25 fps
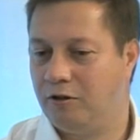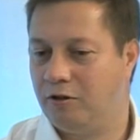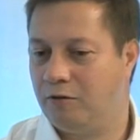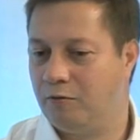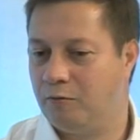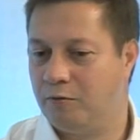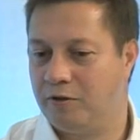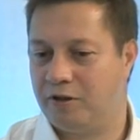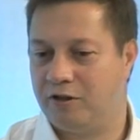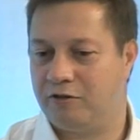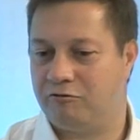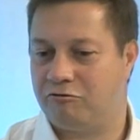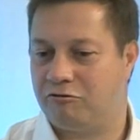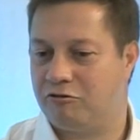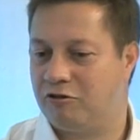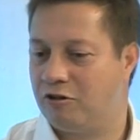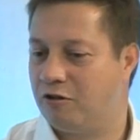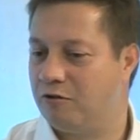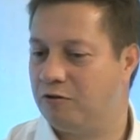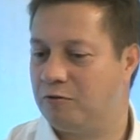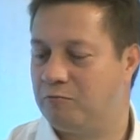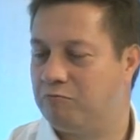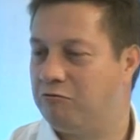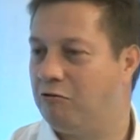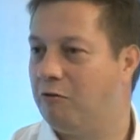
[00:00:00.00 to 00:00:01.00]
we
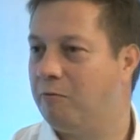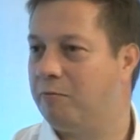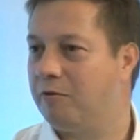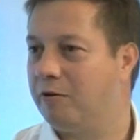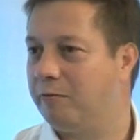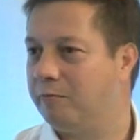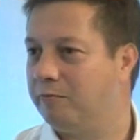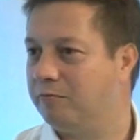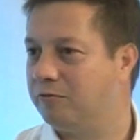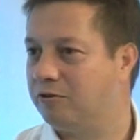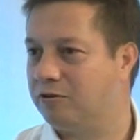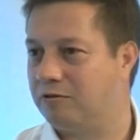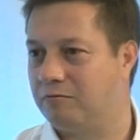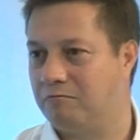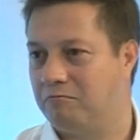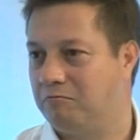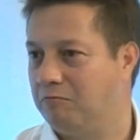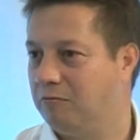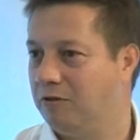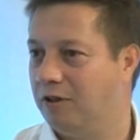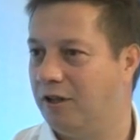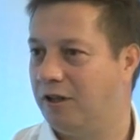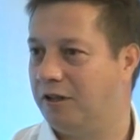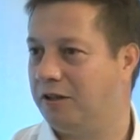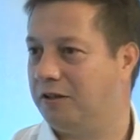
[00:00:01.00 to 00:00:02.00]
introduce problems
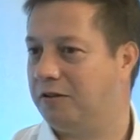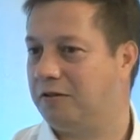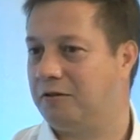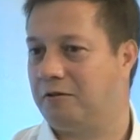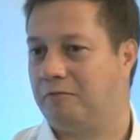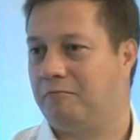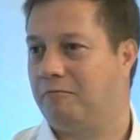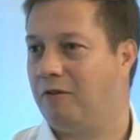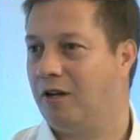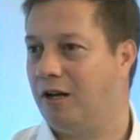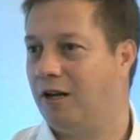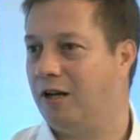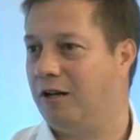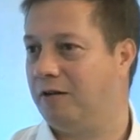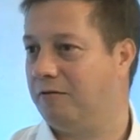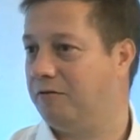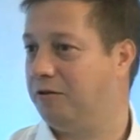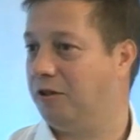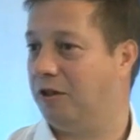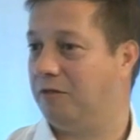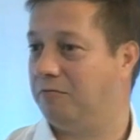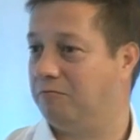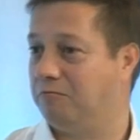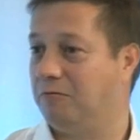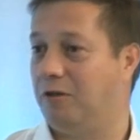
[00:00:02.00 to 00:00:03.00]
like, I
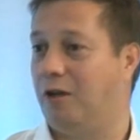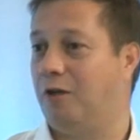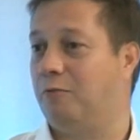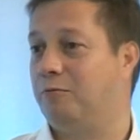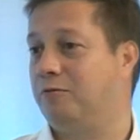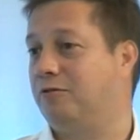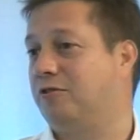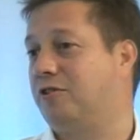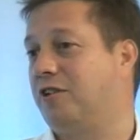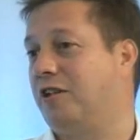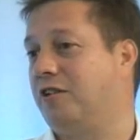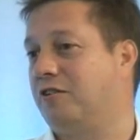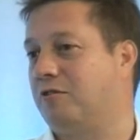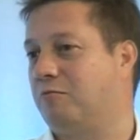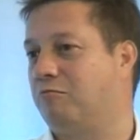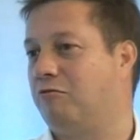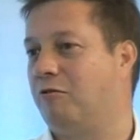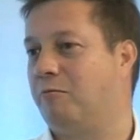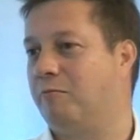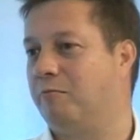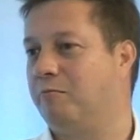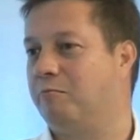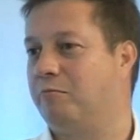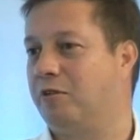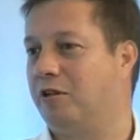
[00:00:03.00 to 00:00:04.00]
wouldn't say it's a
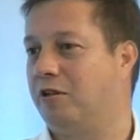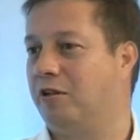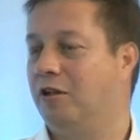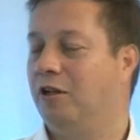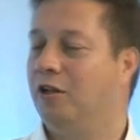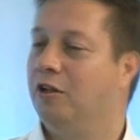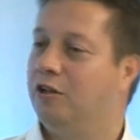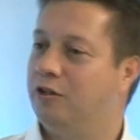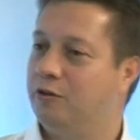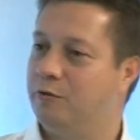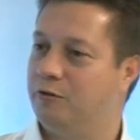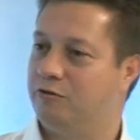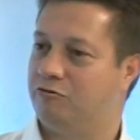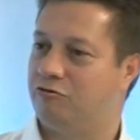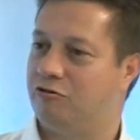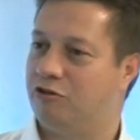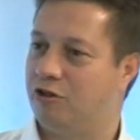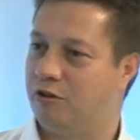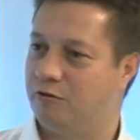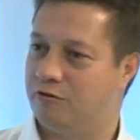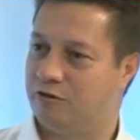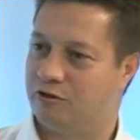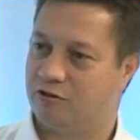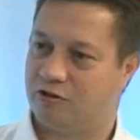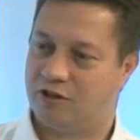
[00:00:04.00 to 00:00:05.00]
problem, but you
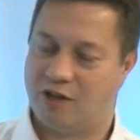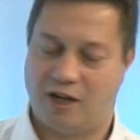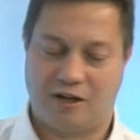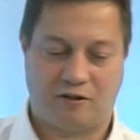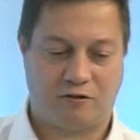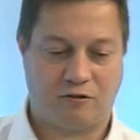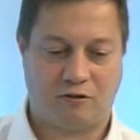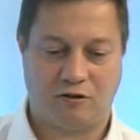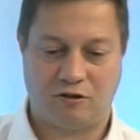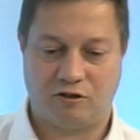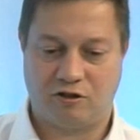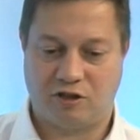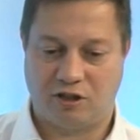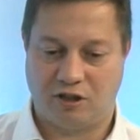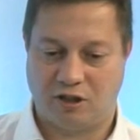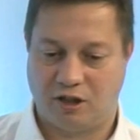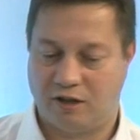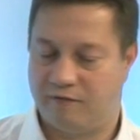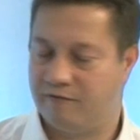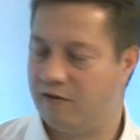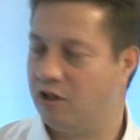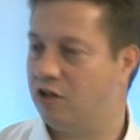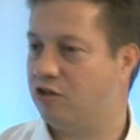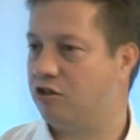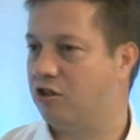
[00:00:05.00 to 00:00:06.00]
introduce a technology
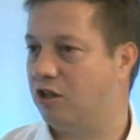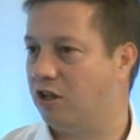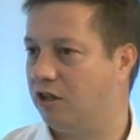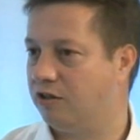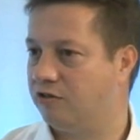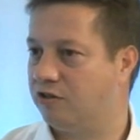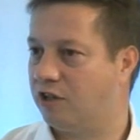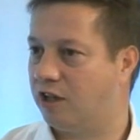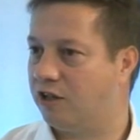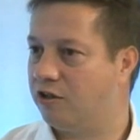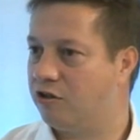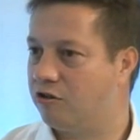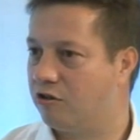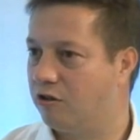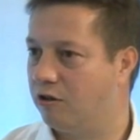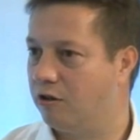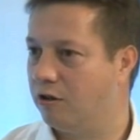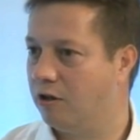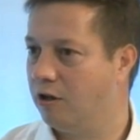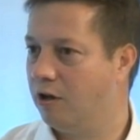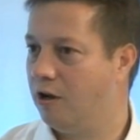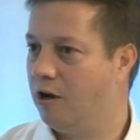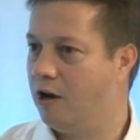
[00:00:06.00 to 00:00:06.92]
like virtualization,